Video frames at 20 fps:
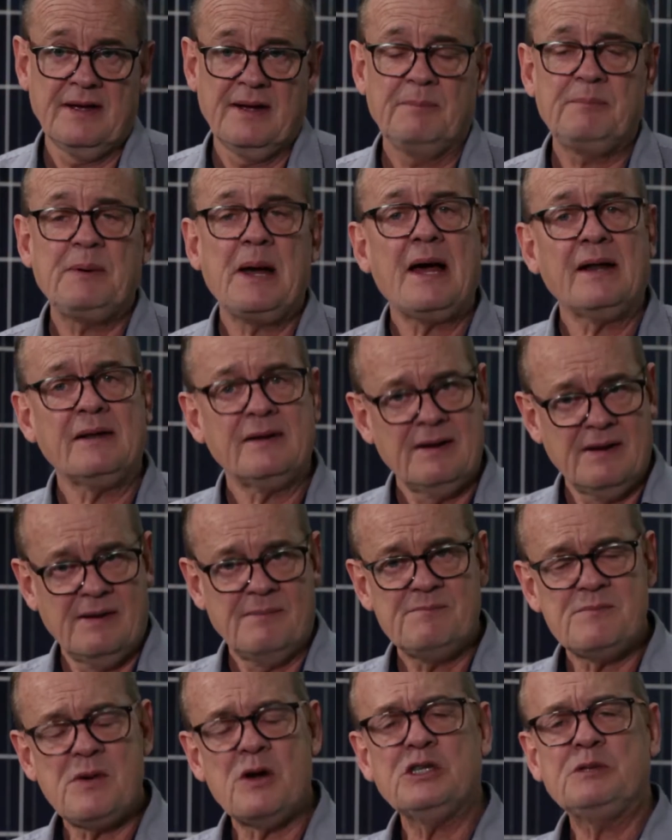But
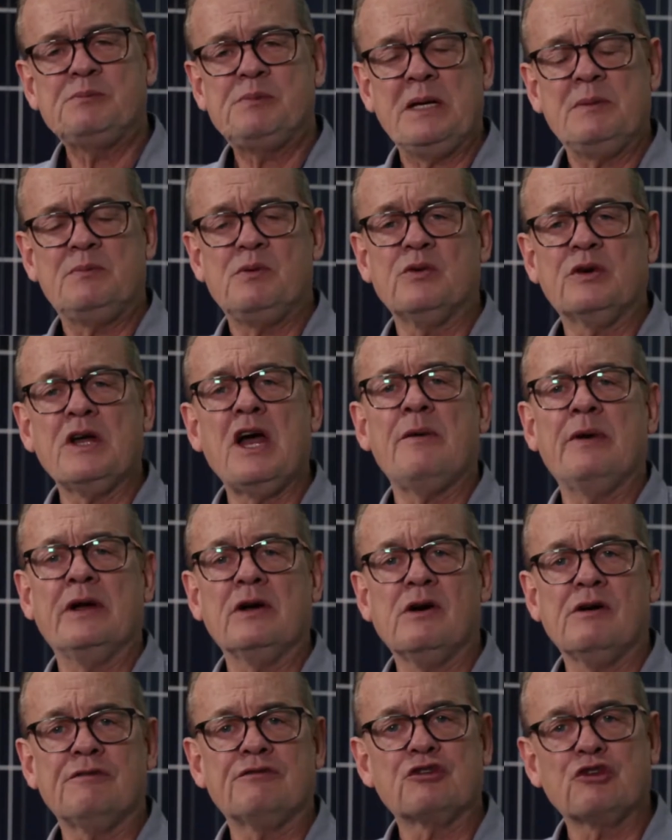most people going
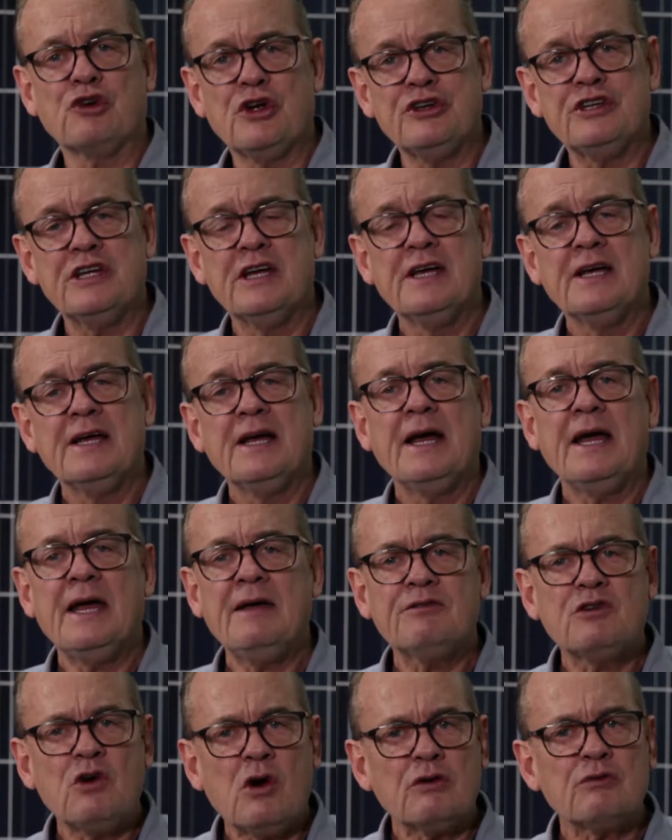off-grid
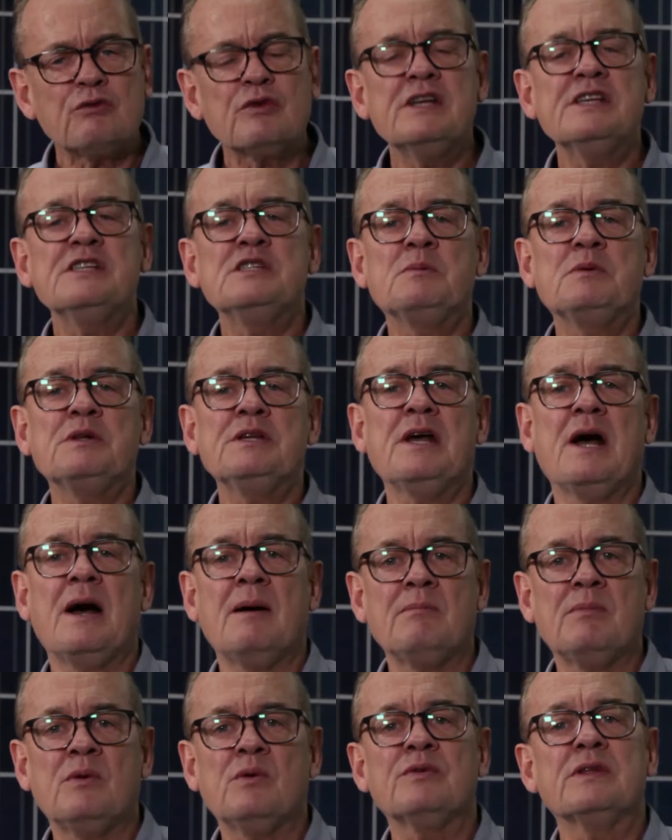have got reasonably
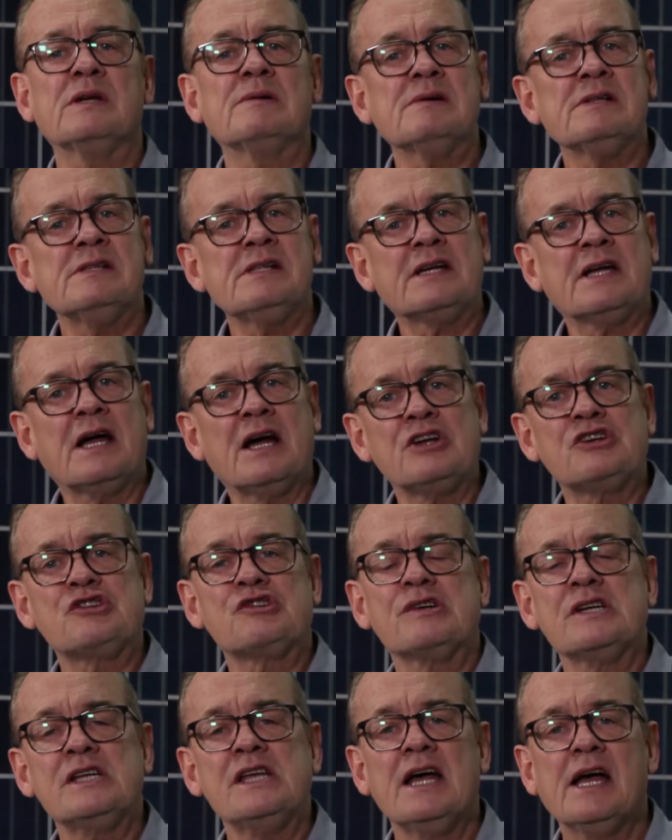humble, they're in the
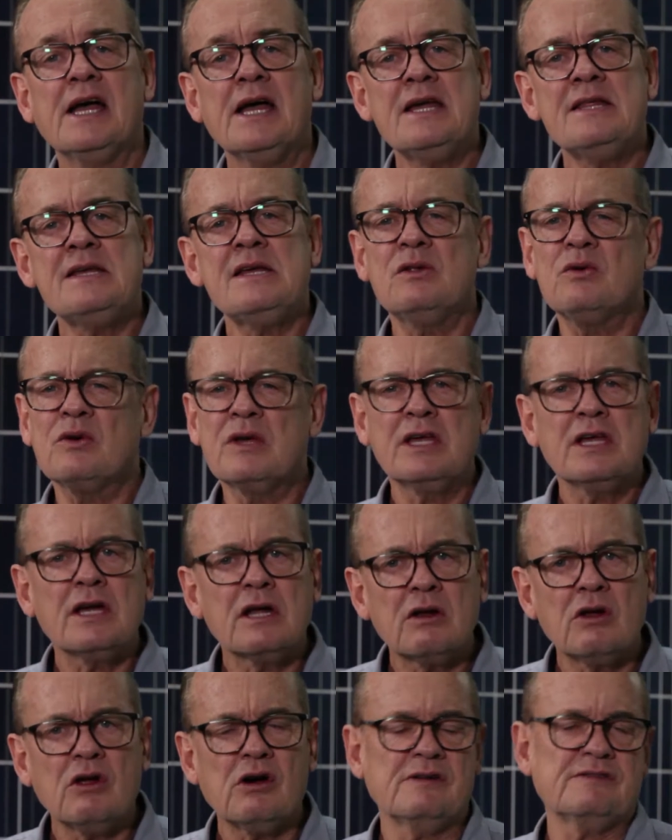country and they're looking
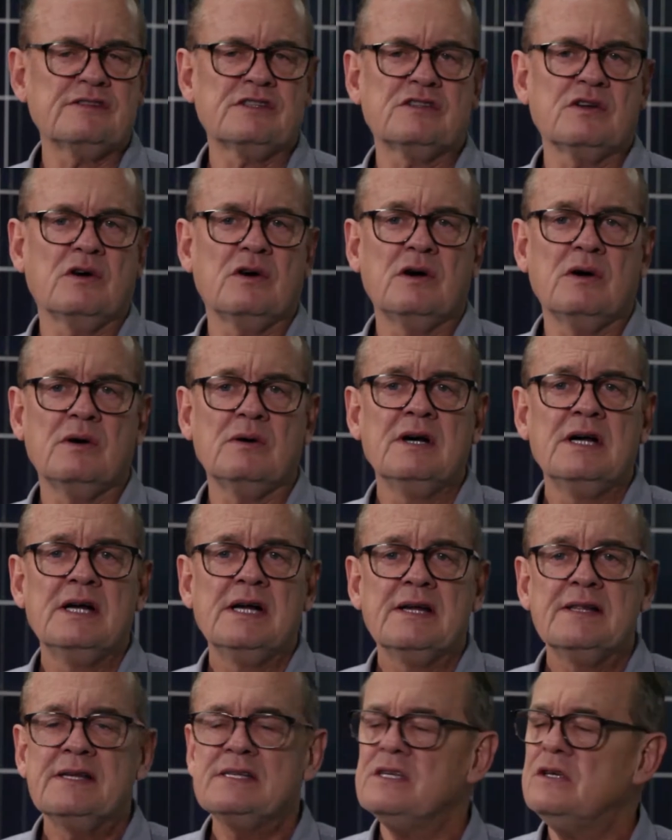at lifestyle.
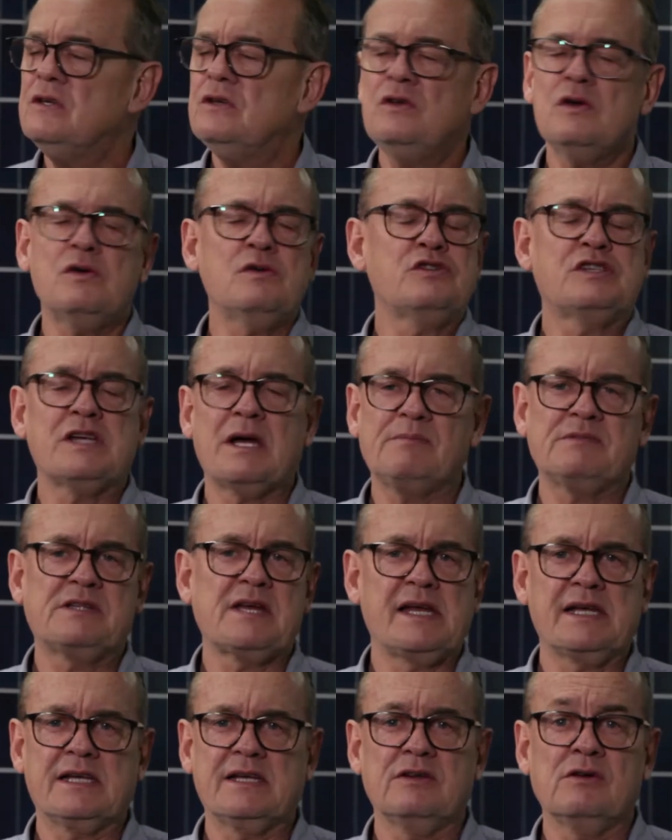There's a huge
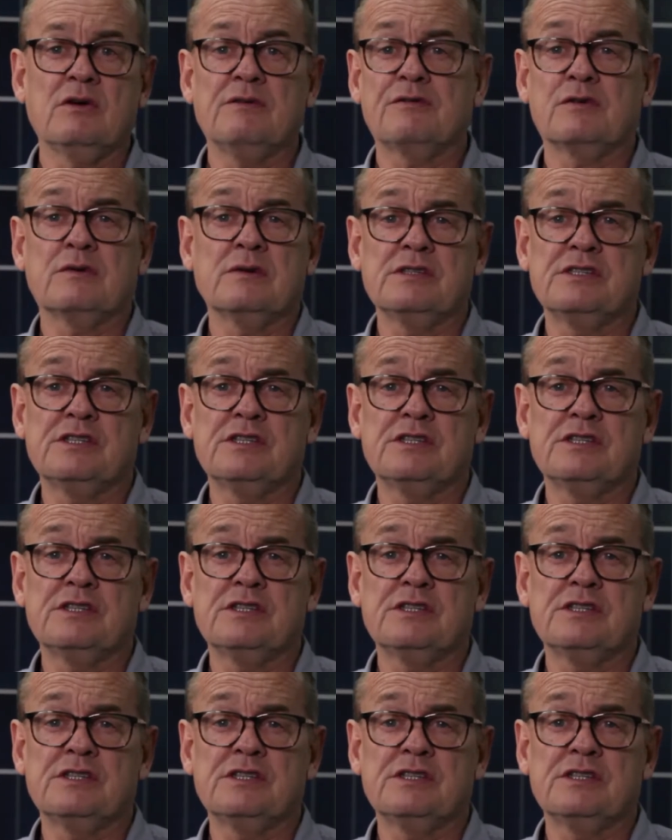uptake in off-grid